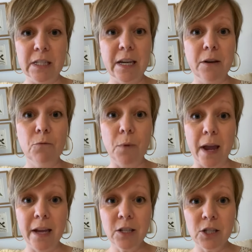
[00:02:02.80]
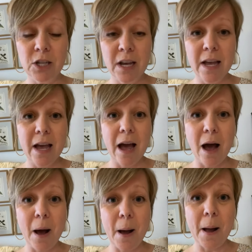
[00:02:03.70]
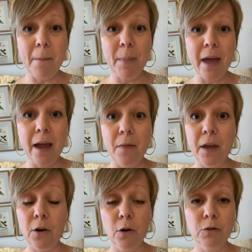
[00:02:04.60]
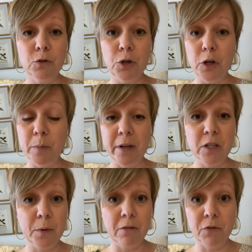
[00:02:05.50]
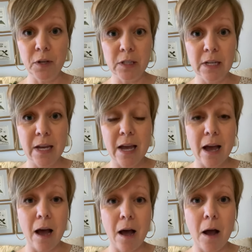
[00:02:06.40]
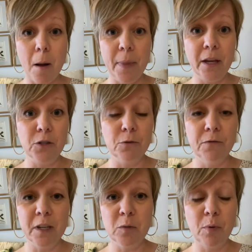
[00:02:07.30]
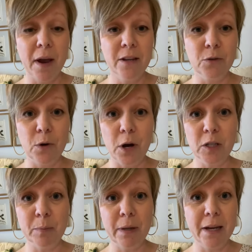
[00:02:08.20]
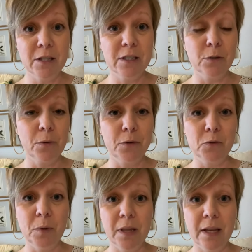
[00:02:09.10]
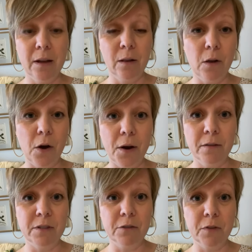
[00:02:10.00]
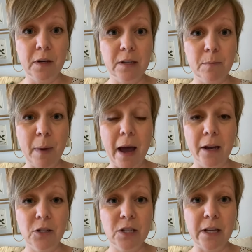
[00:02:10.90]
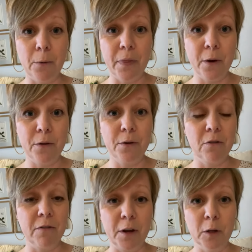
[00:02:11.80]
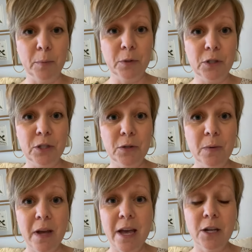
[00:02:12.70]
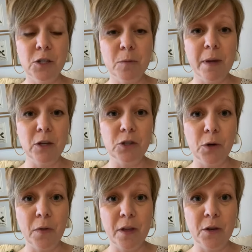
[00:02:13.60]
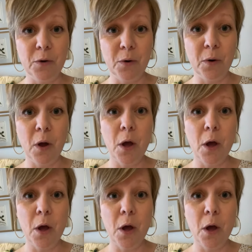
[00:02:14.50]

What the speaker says: can range, and they can also charge by square foot. They can do fixed price or cost plus. So there's really a lot of different packages out there that are available to you. Just make sure that you're